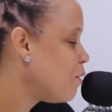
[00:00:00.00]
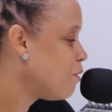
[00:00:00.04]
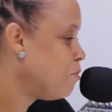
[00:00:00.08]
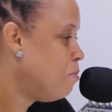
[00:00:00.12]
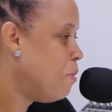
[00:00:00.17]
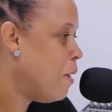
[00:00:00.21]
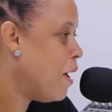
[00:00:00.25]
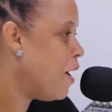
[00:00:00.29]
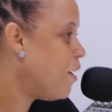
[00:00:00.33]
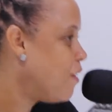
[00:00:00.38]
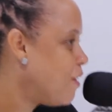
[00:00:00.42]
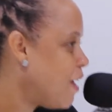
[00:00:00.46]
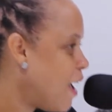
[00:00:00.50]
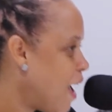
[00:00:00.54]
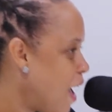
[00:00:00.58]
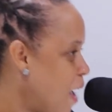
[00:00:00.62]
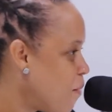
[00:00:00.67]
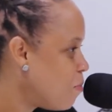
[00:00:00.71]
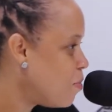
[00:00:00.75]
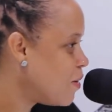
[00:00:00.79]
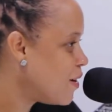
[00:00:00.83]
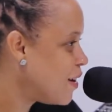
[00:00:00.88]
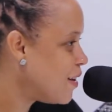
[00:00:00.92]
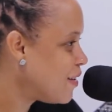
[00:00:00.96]
it was bound to
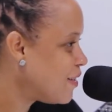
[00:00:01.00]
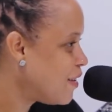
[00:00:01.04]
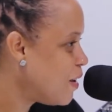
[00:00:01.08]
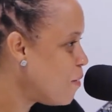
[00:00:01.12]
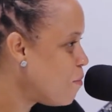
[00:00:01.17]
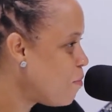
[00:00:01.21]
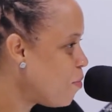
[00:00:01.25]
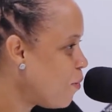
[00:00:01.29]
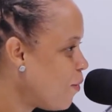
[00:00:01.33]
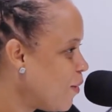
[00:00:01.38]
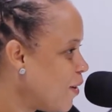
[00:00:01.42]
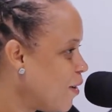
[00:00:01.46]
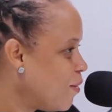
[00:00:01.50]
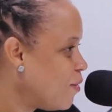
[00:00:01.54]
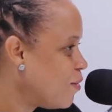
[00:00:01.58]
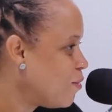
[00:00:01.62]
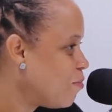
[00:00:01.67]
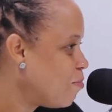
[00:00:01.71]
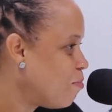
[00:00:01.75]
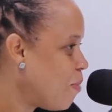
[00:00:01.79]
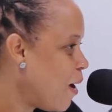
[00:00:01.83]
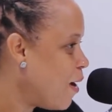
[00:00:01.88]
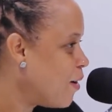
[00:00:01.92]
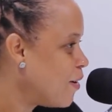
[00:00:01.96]
happen at some point. It
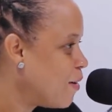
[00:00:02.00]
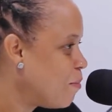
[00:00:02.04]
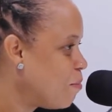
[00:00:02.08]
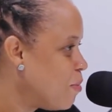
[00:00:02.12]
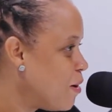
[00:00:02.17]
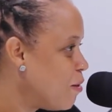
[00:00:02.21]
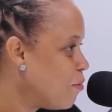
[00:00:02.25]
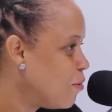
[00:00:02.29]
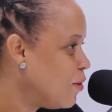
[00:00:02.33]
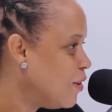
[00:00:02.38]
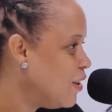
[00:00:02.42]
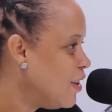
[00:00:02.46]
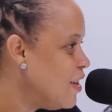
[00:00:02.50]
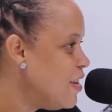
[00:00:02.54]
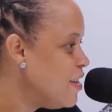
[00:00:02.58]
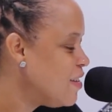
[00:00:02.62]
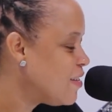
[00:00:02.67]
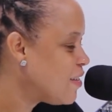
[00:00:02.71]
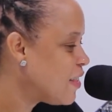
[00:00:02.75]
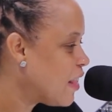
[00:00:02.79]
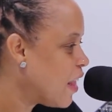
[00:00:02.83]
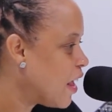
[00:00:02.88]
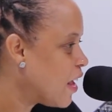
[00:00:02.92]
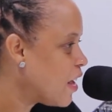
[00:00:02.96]
was bound to be
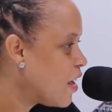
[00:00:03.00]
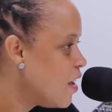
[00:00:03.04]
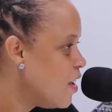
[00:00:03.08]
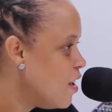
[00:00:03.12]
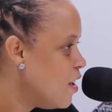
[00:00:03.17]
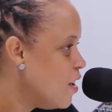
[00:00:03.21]
released. Like,